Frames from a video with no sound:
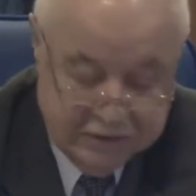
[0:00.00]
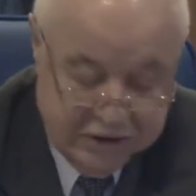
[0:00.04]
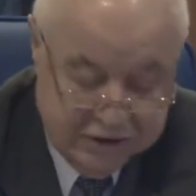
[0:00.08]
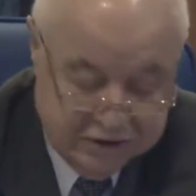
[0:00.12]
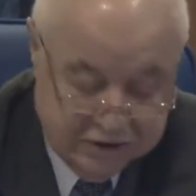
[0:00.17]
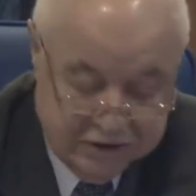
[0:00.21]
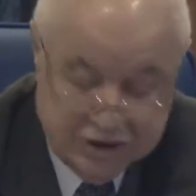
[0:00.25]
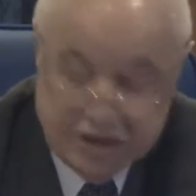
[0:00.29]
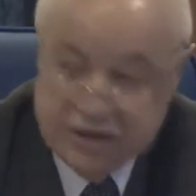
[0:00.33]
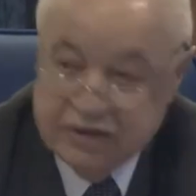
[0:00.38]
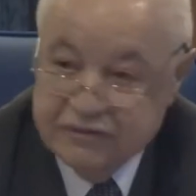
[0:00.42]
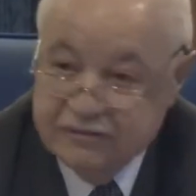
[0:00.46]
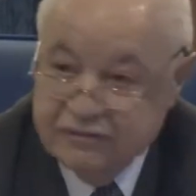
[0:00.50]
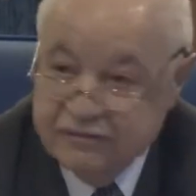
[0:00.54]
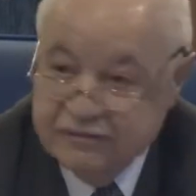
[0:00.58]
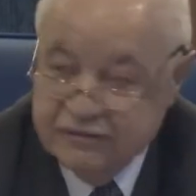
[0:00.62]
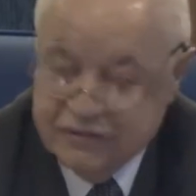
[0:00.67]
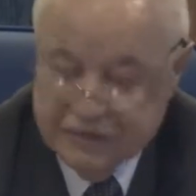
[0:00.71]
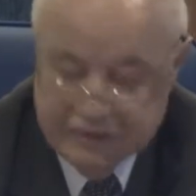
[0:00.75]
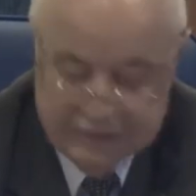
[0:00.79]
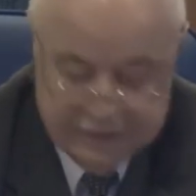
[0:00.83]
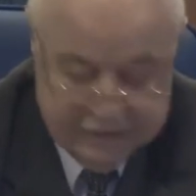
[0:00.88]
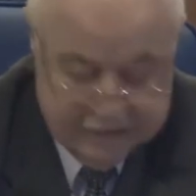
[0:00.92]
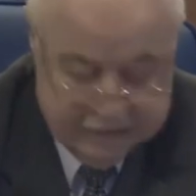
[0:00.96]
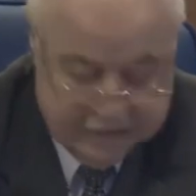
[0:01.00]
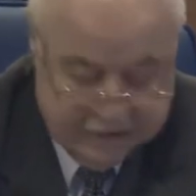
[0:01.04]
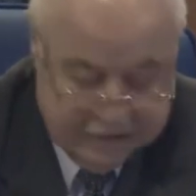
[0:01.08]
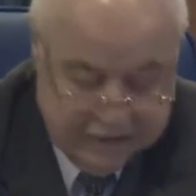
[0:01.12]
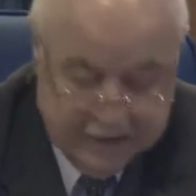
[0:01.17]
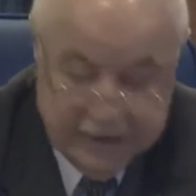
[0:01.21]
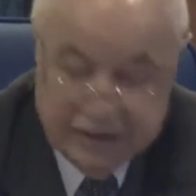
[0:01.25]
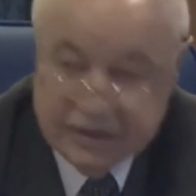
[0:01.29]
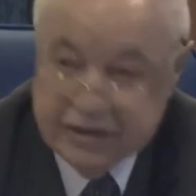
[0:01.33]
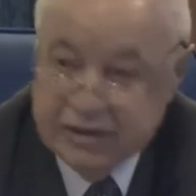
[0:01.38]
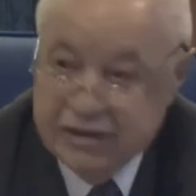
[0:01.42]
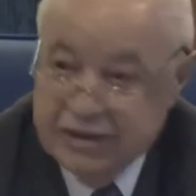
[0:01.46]
achieve
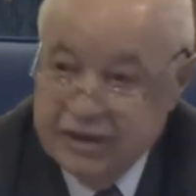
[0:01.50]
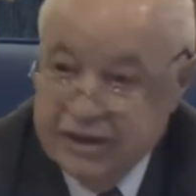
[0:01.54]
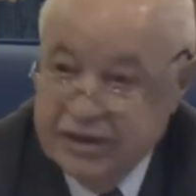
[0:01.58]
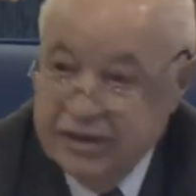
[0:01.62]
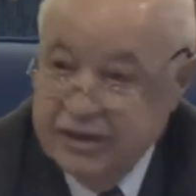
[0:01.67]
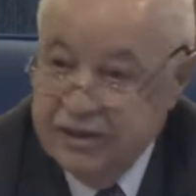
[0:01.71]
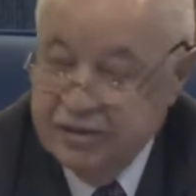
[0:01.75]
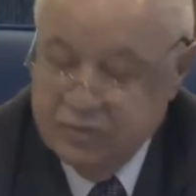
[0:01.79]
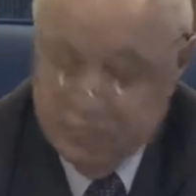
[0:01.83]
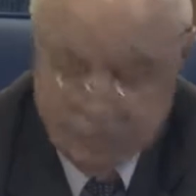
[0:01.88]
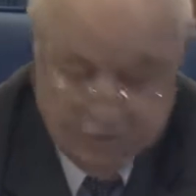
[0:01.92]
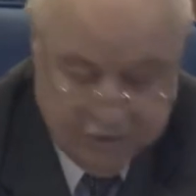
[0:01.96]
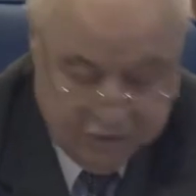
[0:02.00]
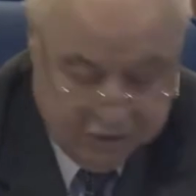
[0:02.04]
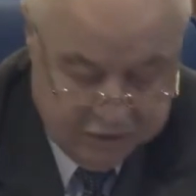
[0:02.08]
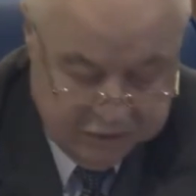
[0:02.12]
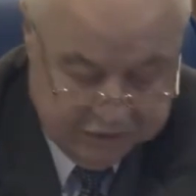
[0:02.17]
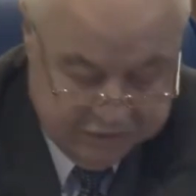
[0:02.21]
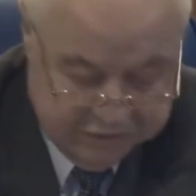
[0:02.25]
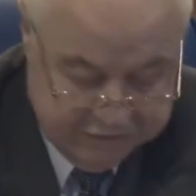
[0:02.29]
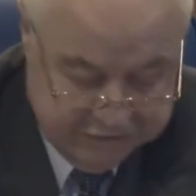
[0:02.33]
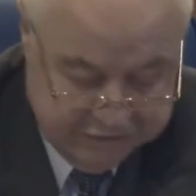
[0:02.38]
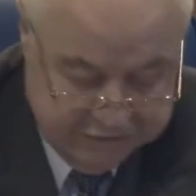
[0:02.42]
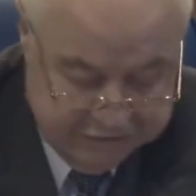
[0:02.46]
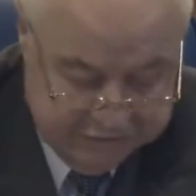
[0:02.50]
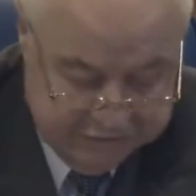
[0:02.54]
a greener world.